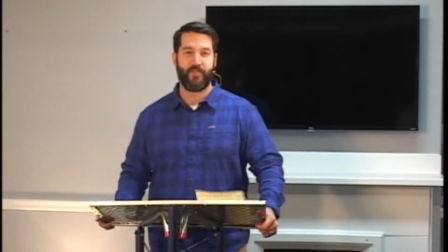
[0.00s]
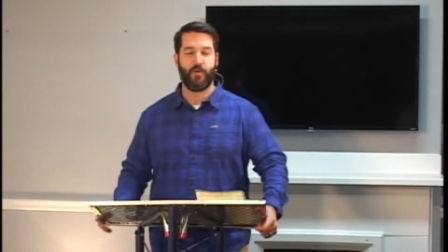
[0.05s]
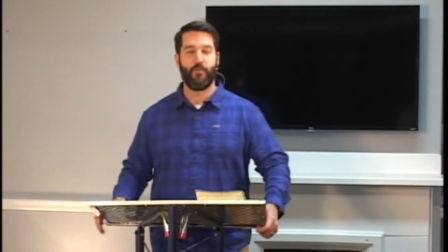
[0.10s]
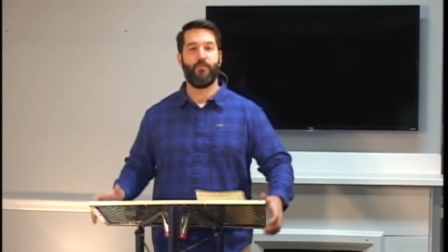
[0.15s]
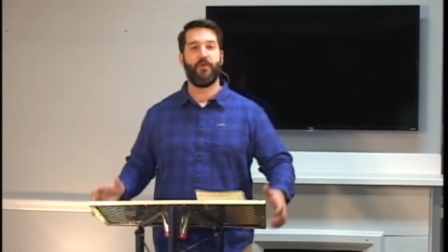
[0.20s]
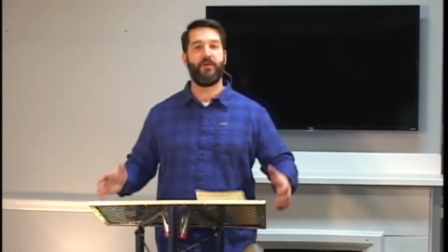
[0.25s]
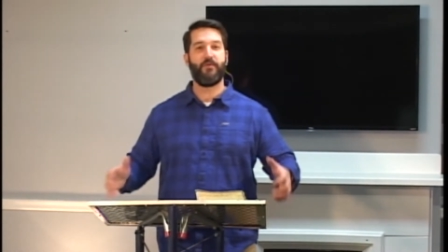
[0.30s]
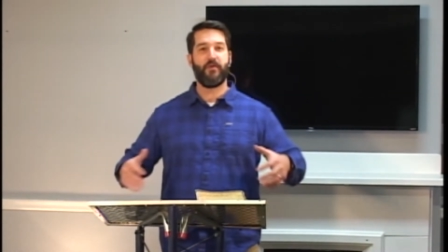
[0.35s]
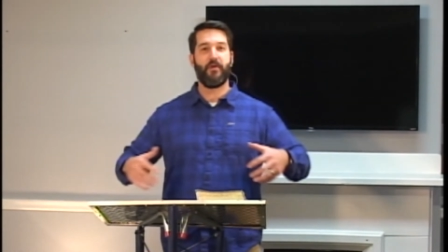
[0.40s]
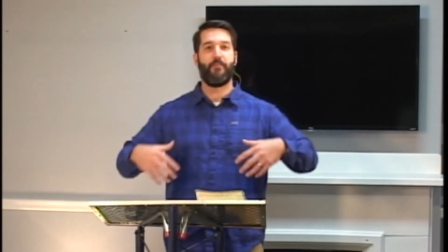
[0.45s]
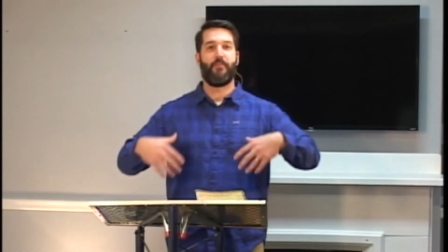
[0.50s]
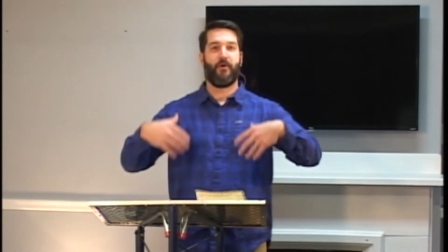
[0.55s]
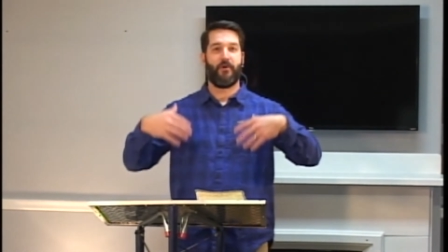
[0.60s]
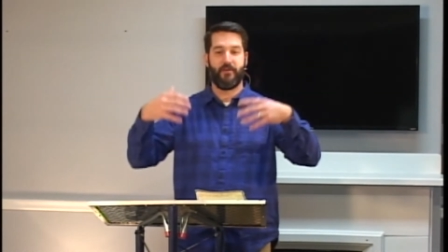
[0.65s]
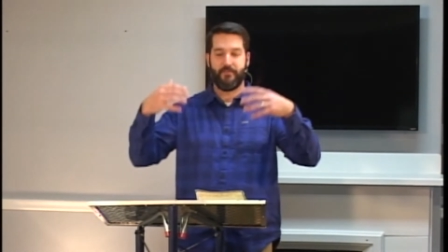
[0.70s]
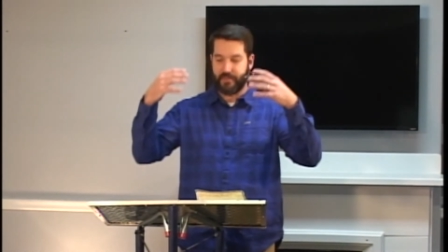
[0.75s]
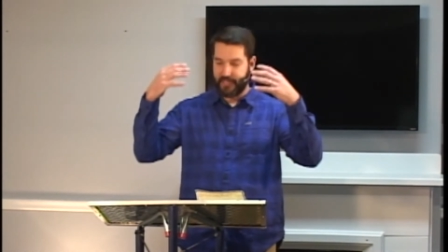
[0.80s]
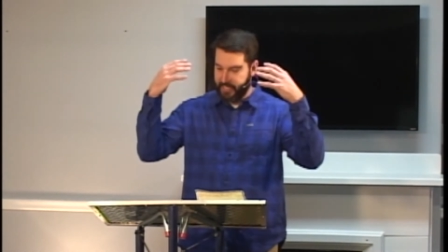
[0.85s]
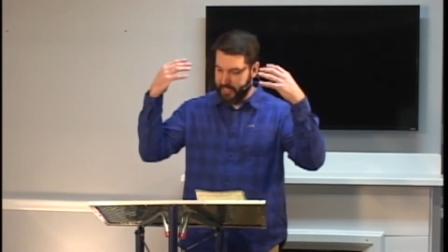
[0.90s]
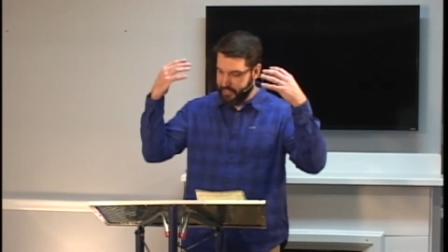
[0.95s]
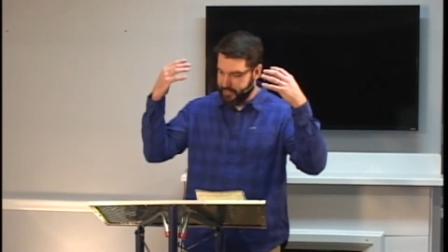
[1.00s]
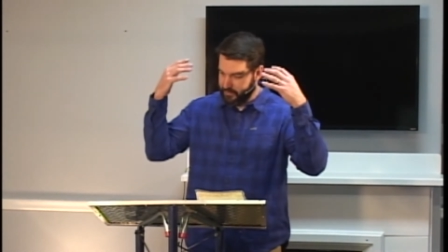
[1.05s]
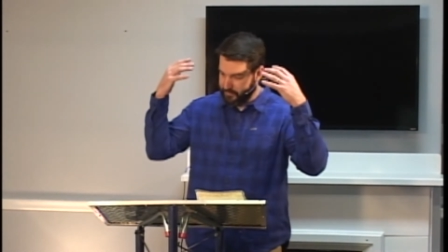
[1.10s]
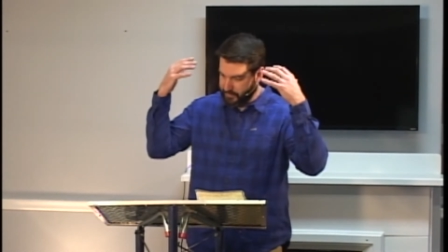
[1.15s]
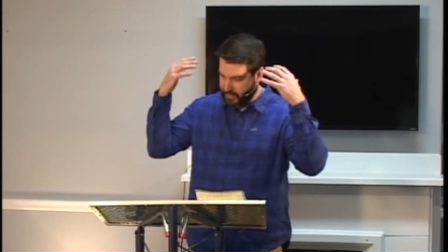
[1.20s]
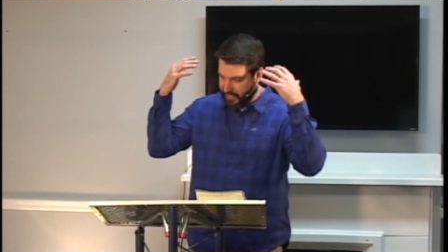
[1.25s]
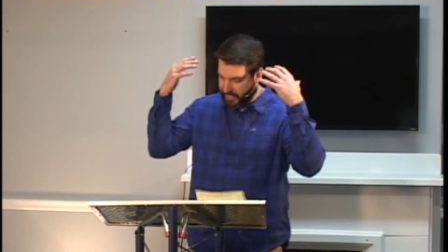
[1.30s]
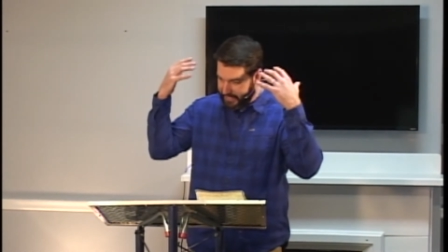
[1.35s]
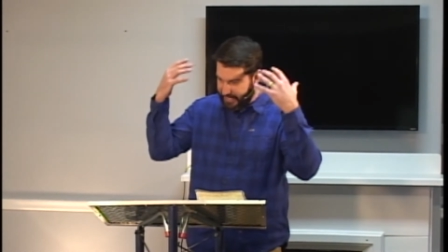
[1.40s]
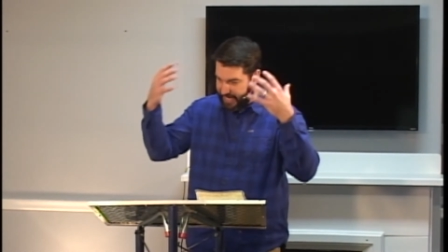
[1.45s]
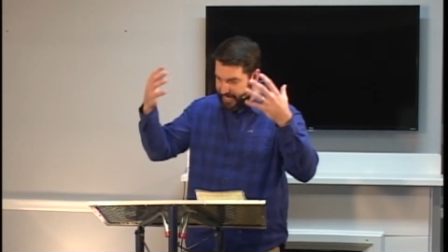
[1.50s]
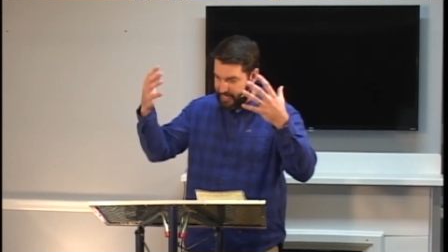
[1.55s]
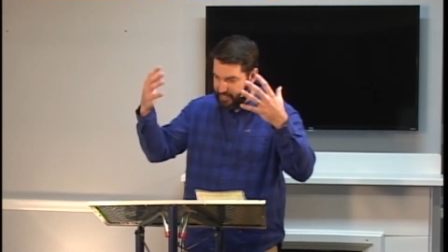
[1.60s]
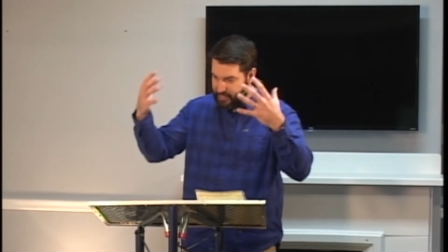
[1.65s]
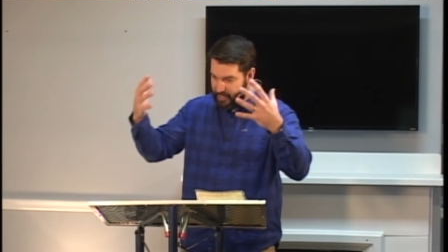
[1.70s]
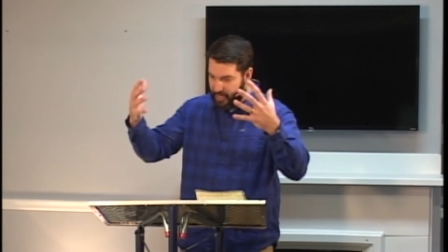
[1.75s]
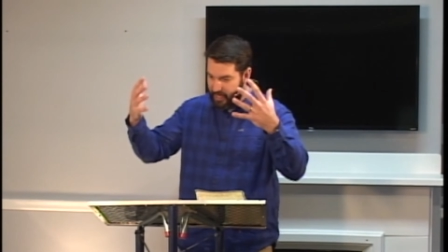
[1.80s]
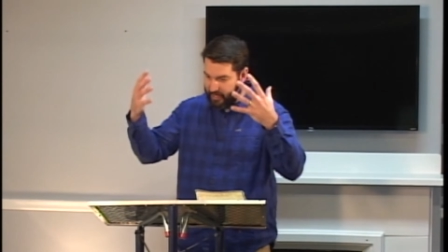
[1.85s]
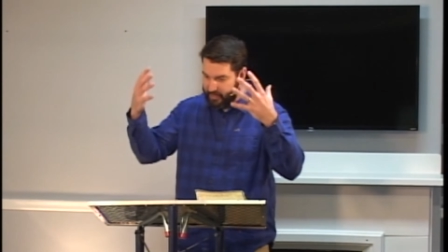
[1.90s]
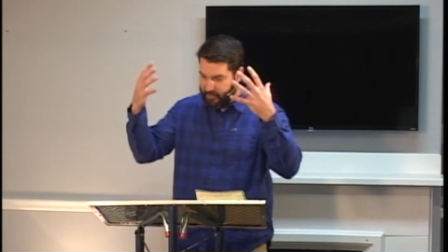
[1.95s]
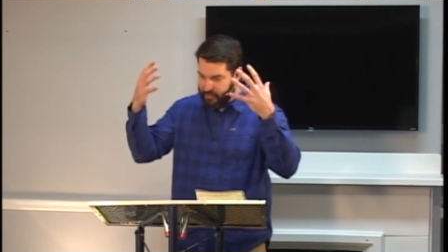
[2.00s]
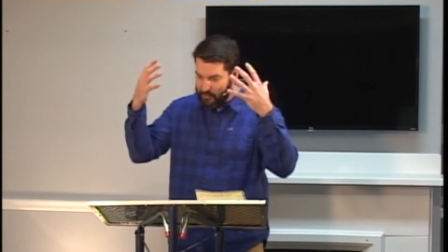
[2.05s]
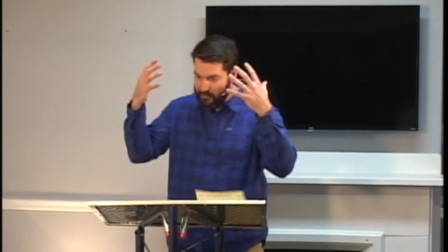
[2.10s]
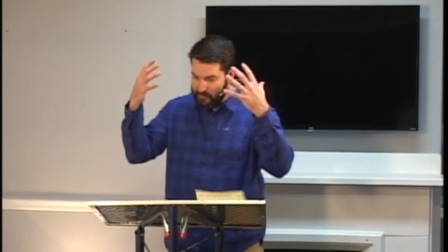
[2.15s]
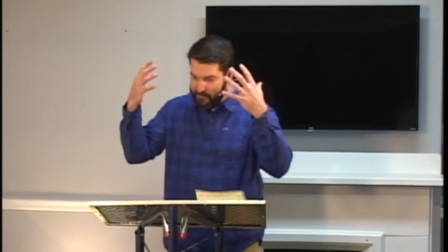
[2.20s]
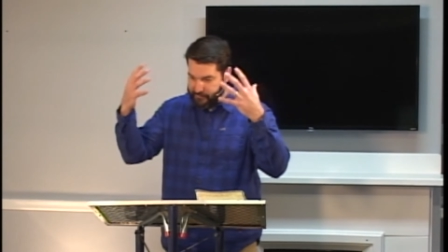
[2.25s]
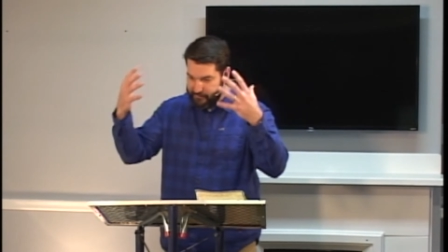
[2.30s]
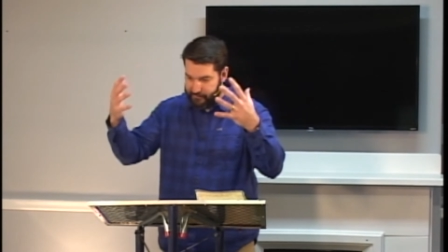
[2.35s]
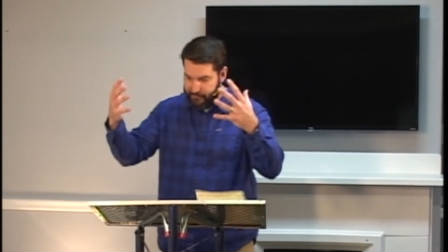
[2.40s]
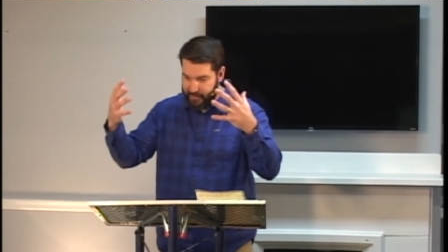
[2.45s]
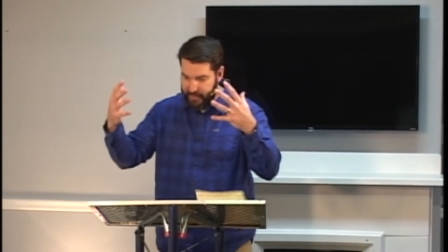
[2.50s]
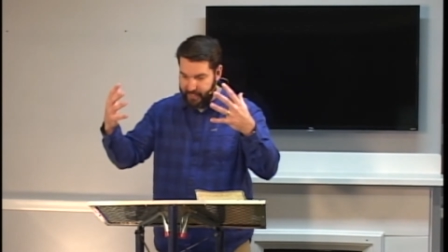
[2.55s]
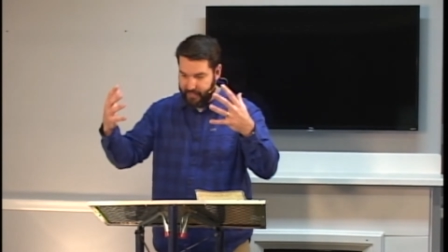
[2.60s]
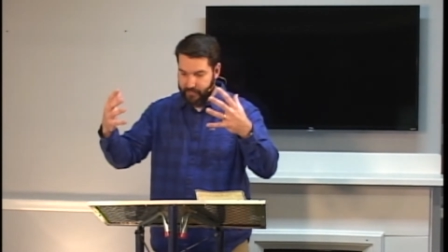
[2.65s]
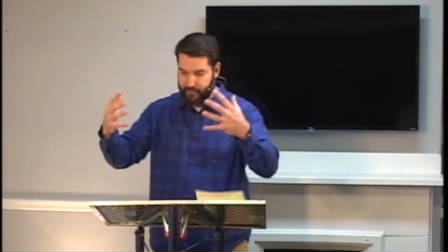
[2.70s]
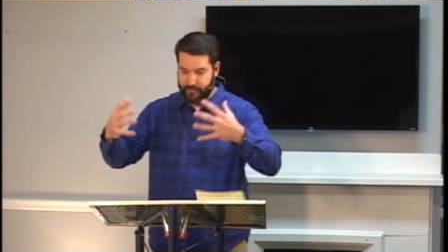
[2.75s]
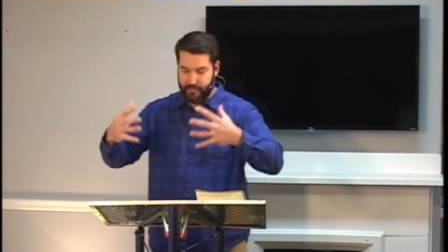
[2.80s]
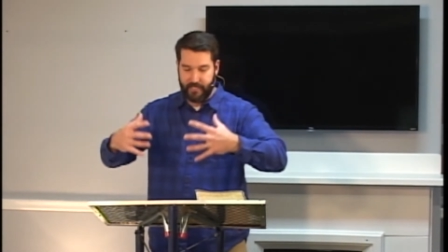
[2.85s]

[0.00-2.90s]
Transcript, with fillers: We are a part of a kingdom that cannot fail,